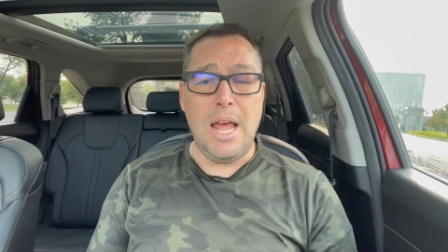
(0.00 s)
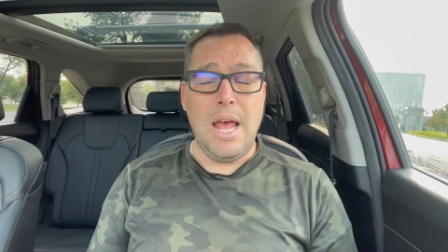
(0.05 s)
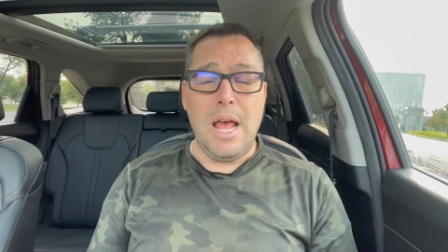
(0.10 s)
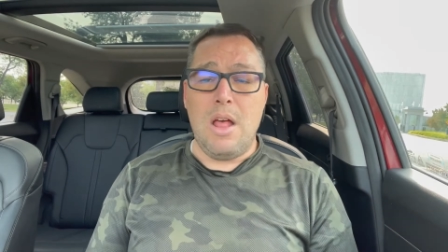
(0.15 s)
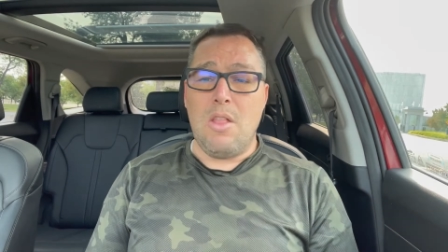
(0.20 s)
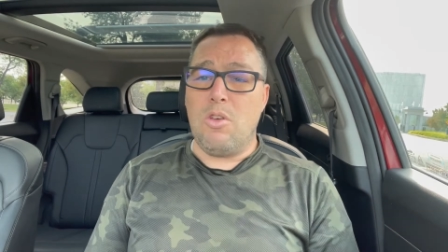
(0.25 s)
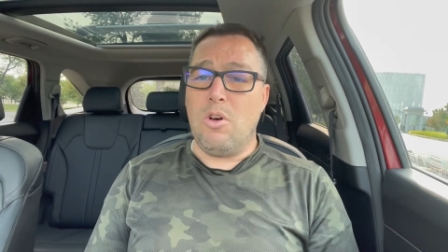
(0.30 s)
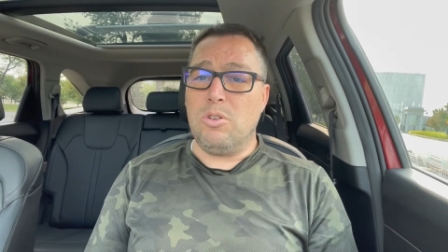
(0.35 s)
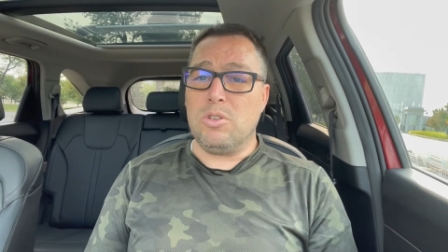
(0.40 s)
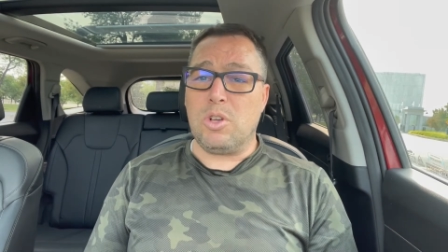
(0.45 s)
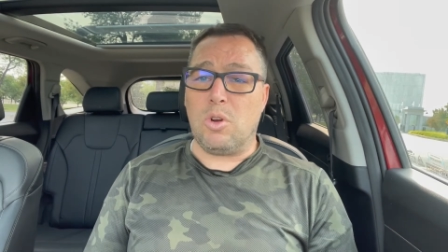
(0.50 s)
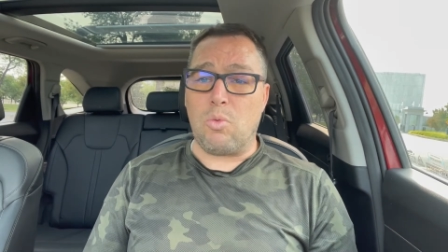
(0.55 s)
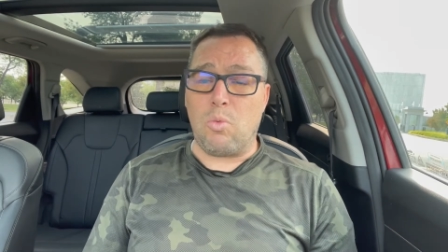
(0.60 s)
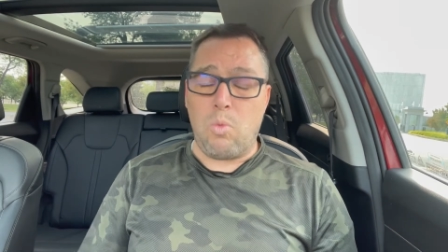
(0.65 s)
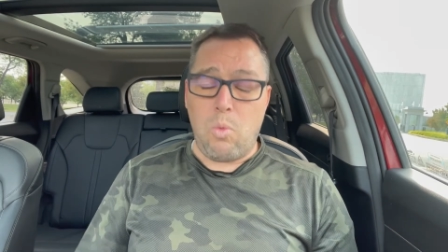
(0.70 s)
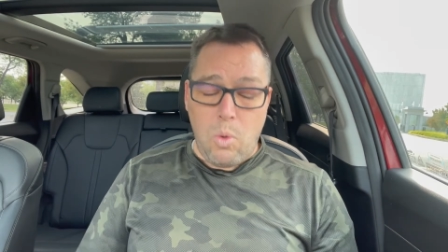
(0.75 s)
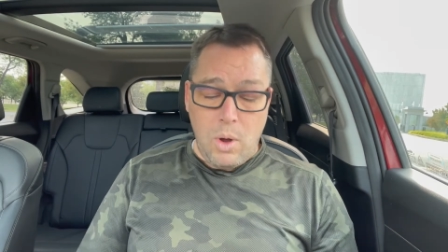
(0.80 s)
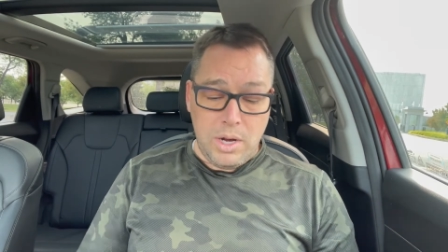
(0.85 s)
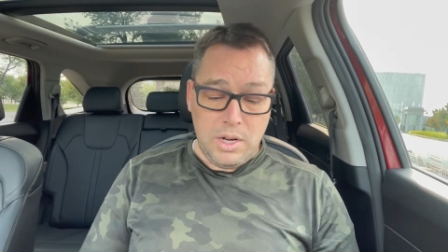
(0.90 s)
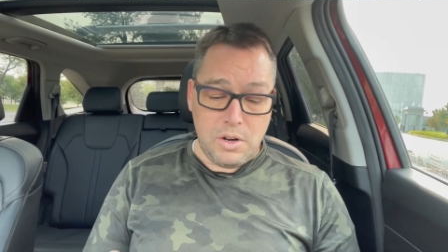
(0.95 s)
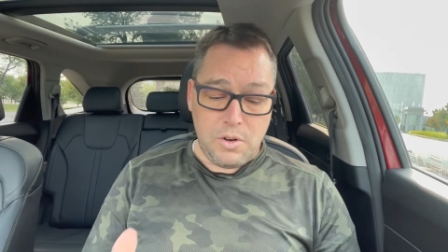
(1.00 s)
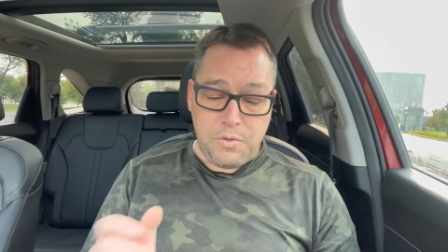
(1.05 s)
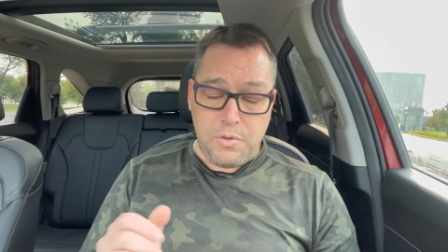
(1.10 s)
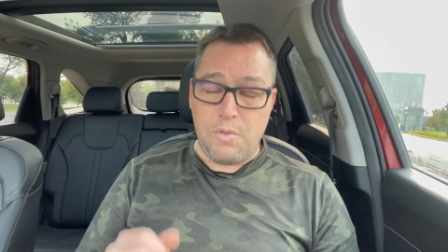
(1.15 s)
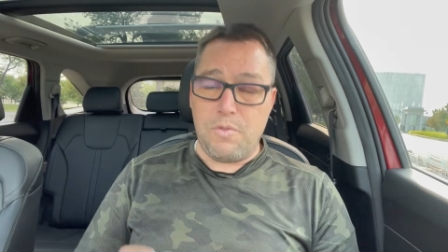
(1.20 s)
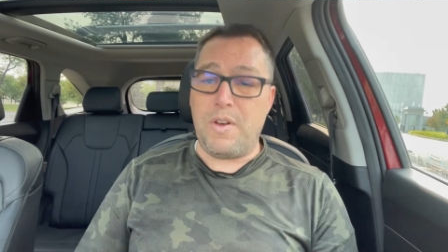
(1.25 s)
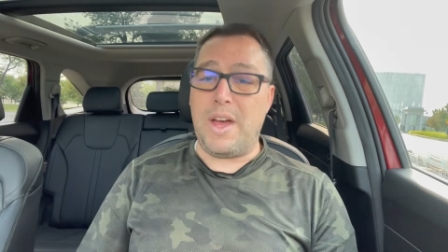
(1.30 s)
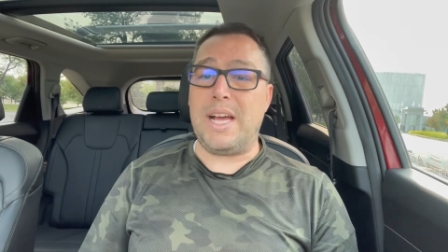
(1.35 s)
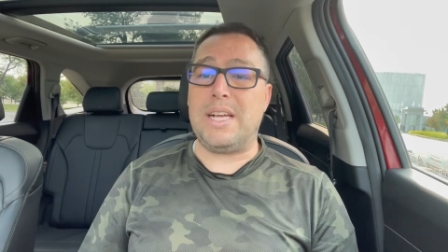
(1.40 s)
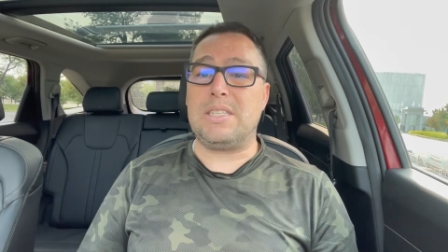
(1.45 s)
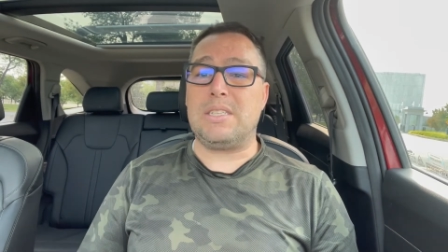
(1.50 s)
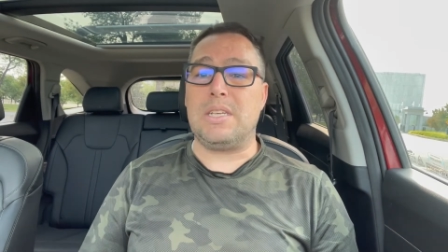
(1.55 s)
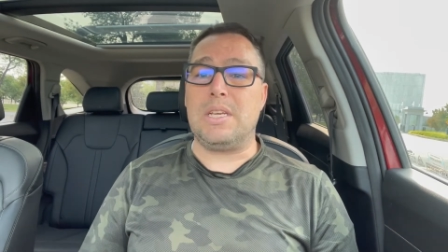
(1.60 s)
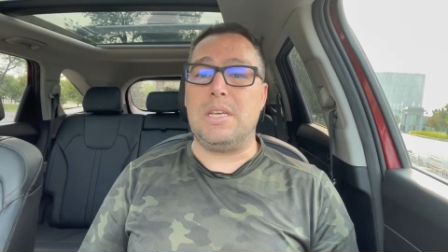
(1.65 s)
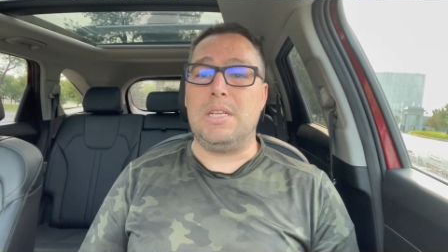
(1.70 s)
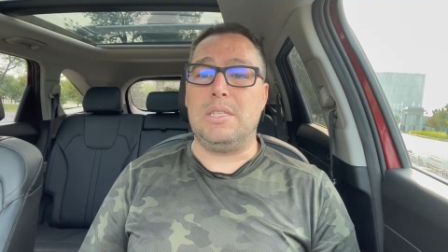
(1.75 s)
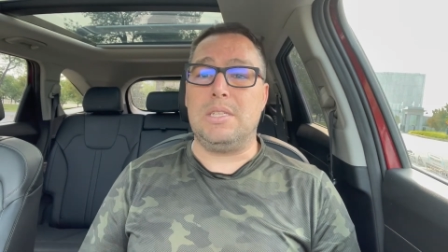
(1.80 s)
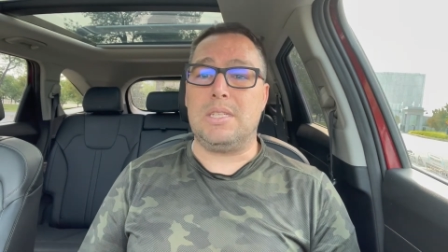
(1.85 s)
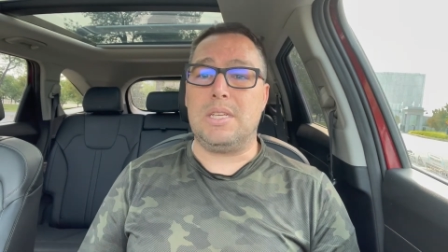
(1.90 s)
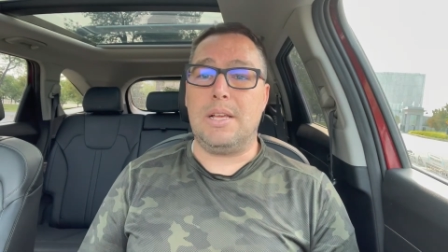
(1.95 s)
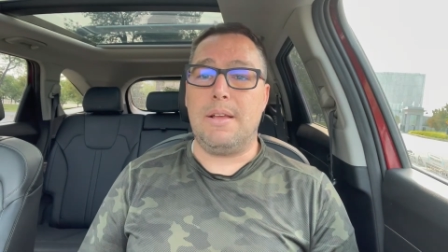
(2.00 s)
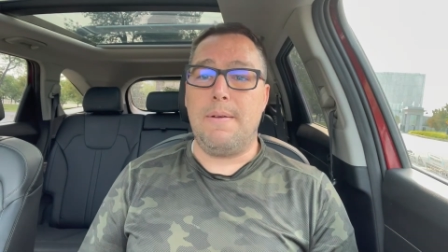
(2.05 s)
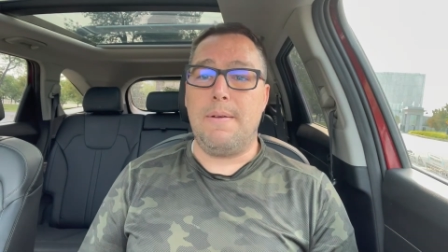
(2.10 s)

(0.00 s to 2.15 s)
Those are wonderful vaccines.